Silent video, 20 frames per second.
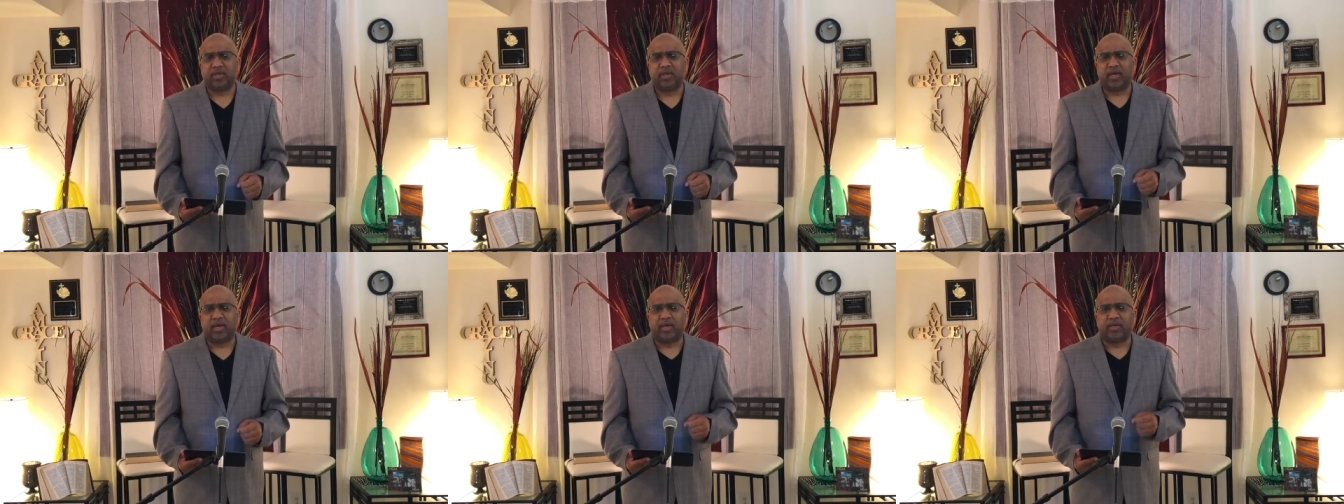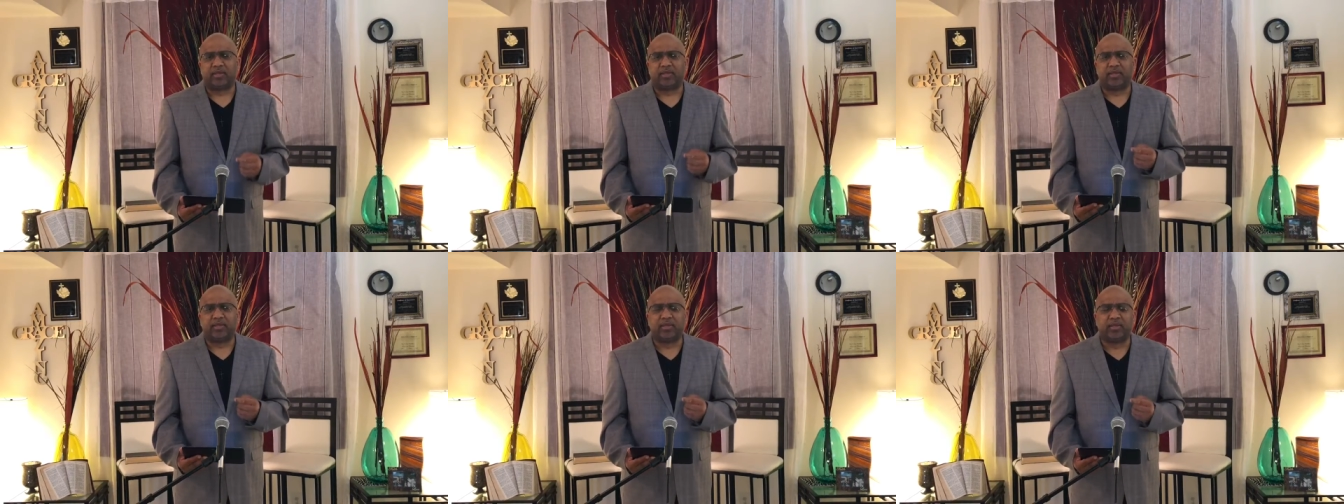
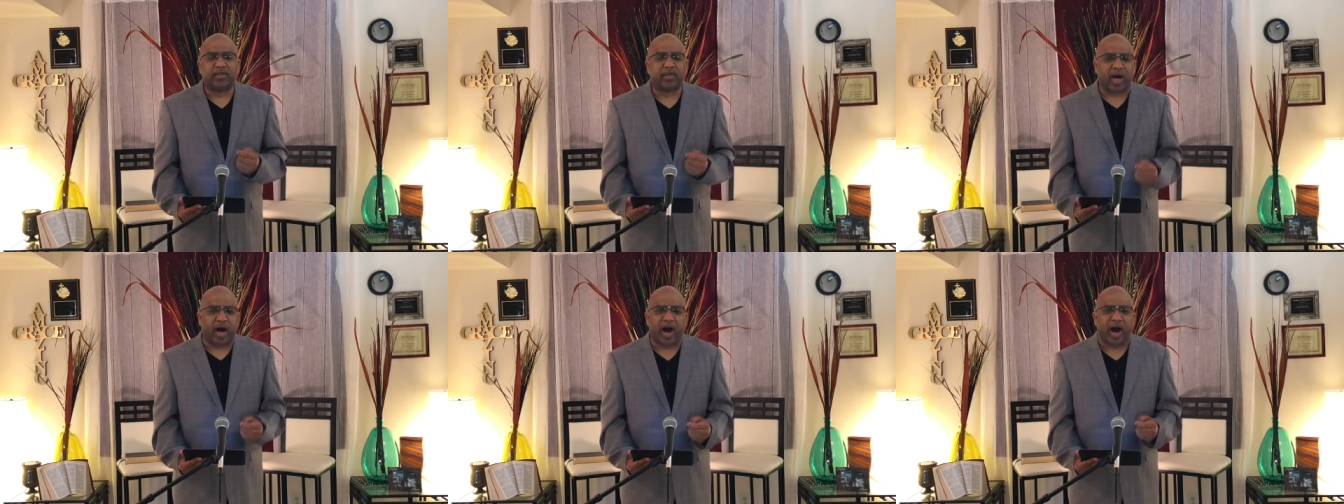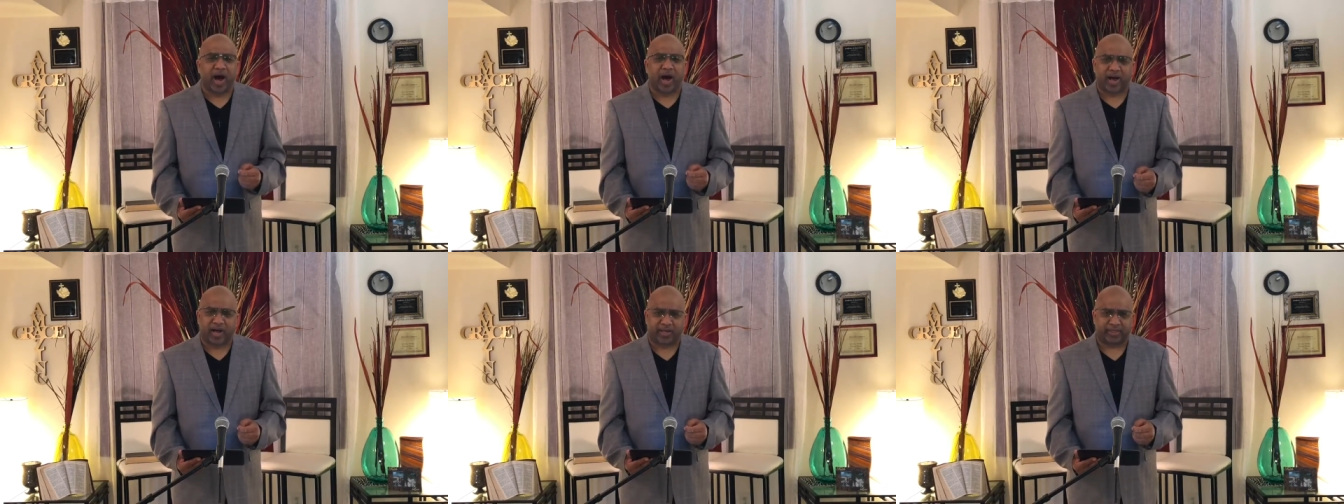And
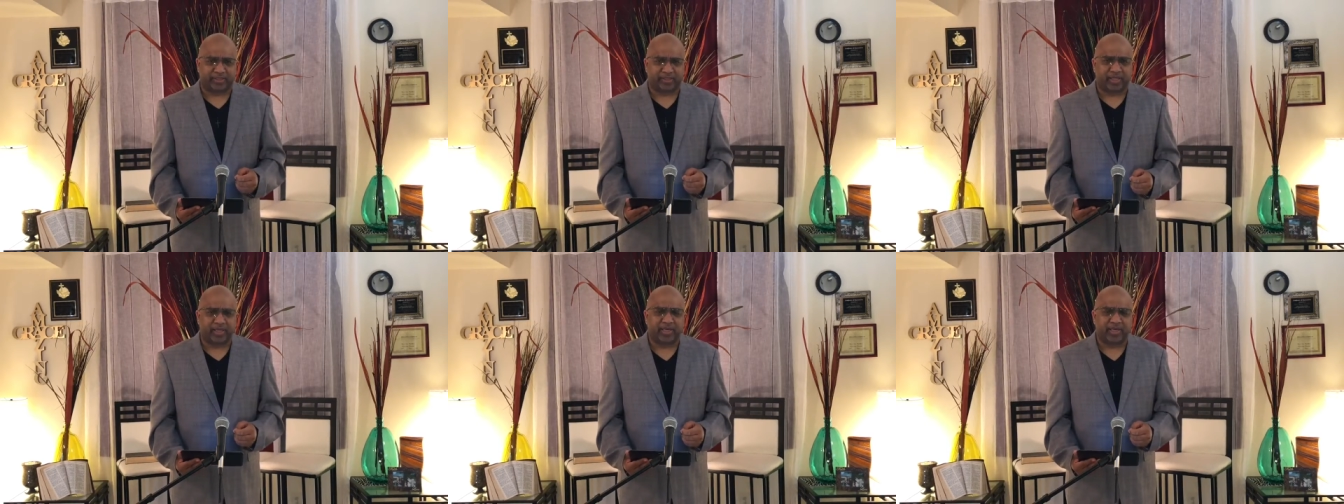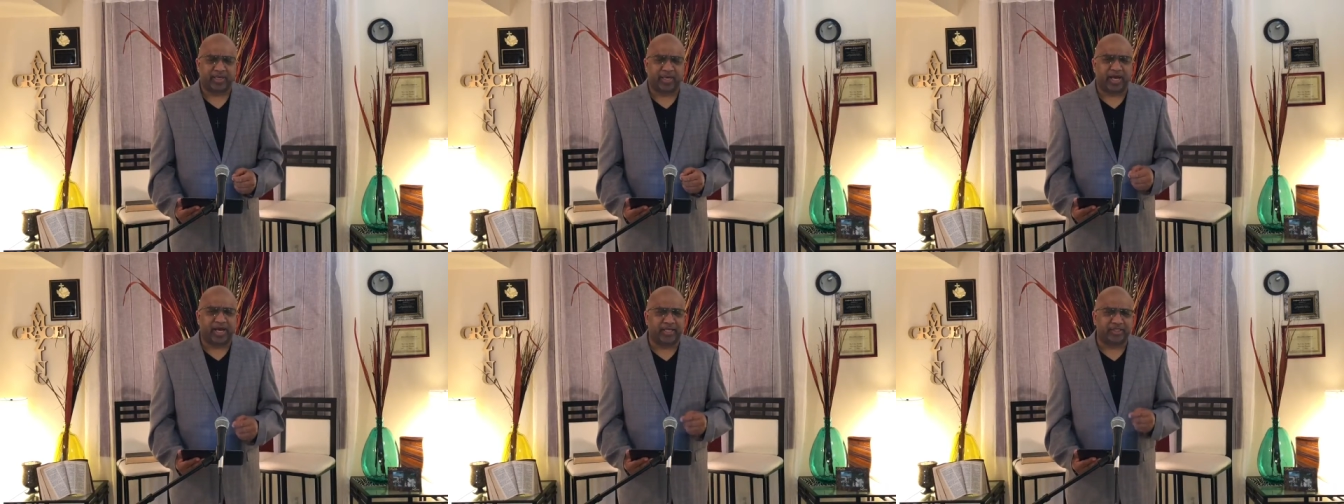God
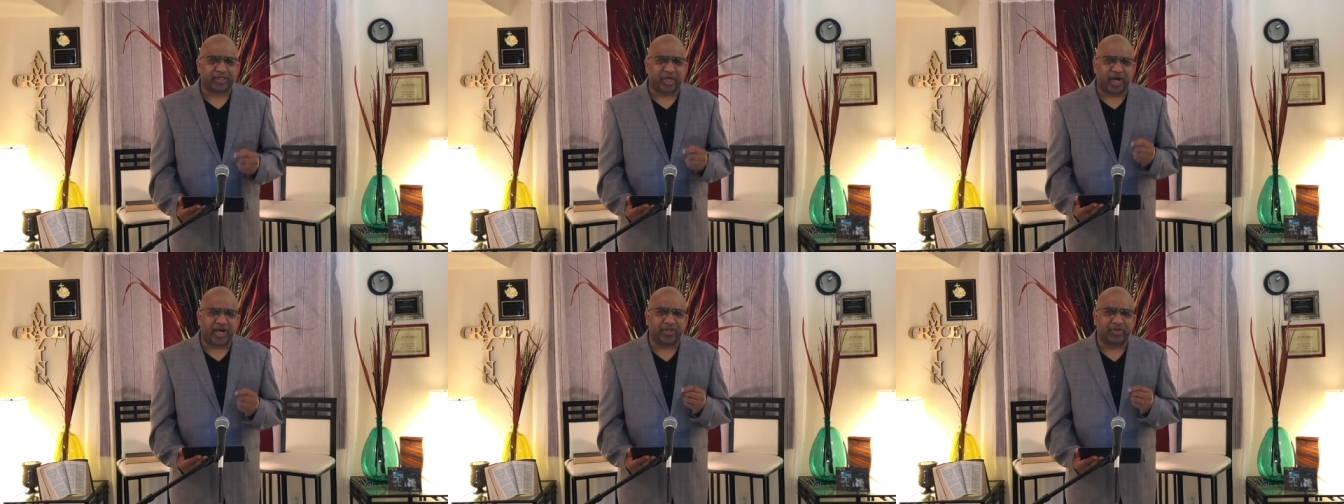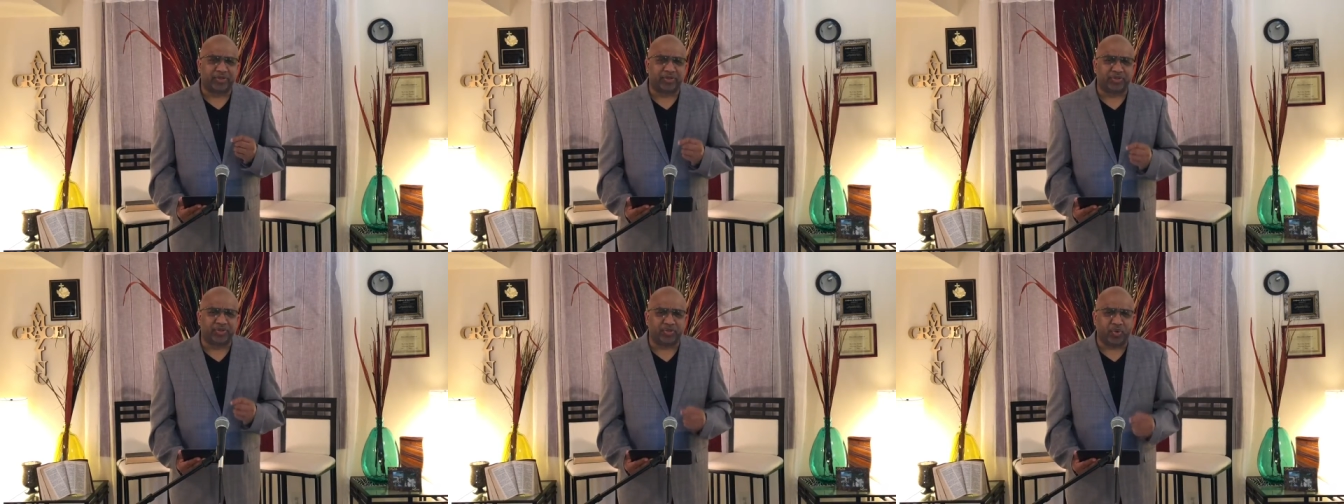has
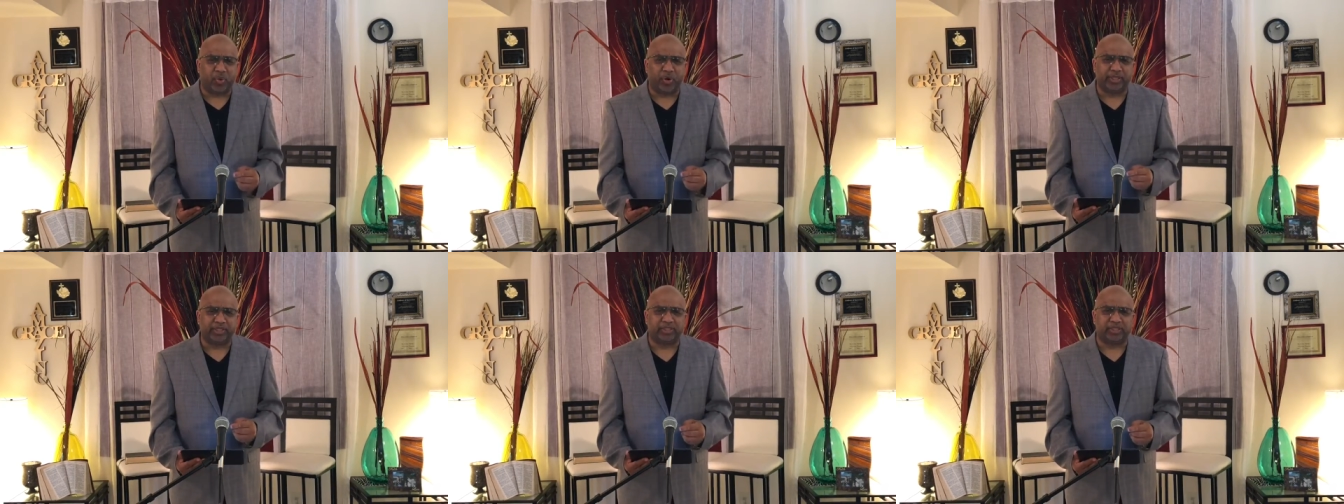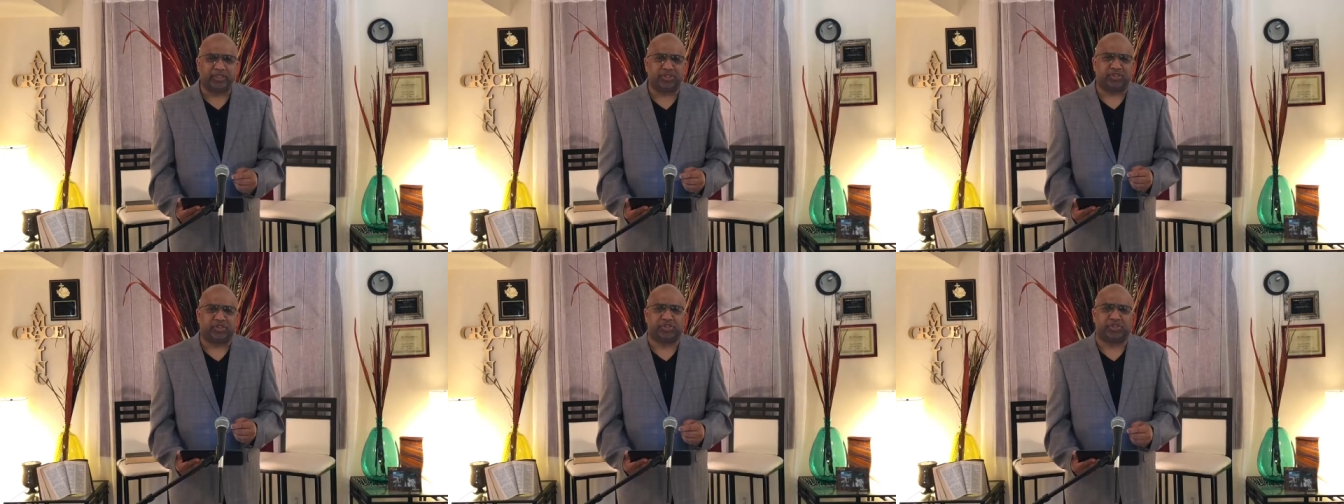
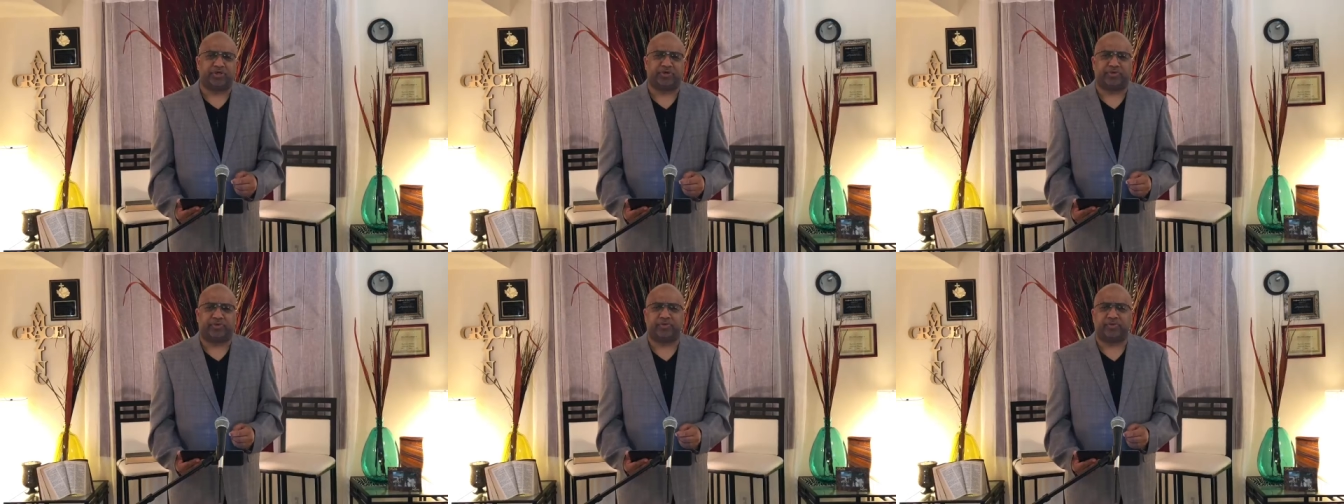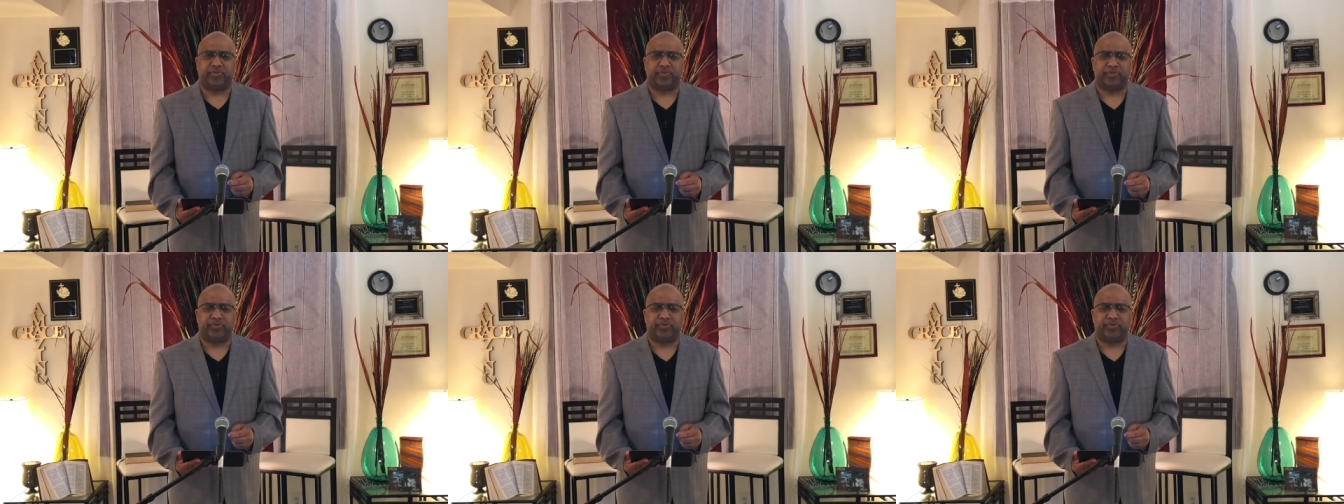anointed you